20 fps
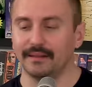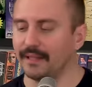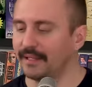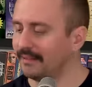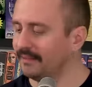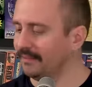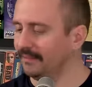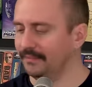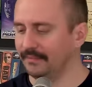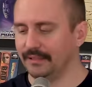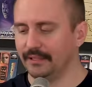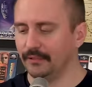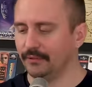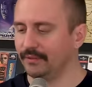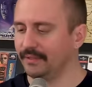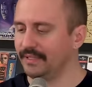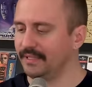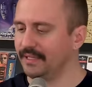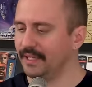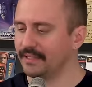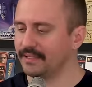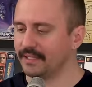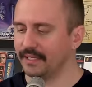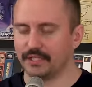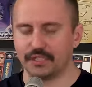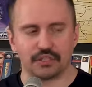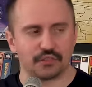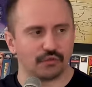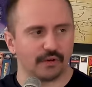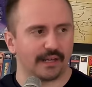And, like, literally gets,
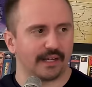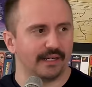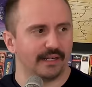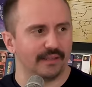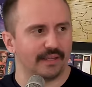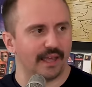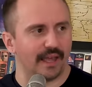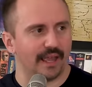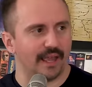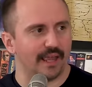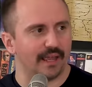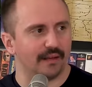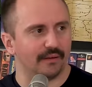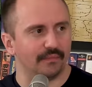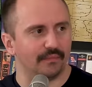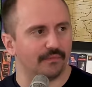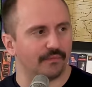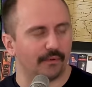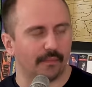like, stricken in the hand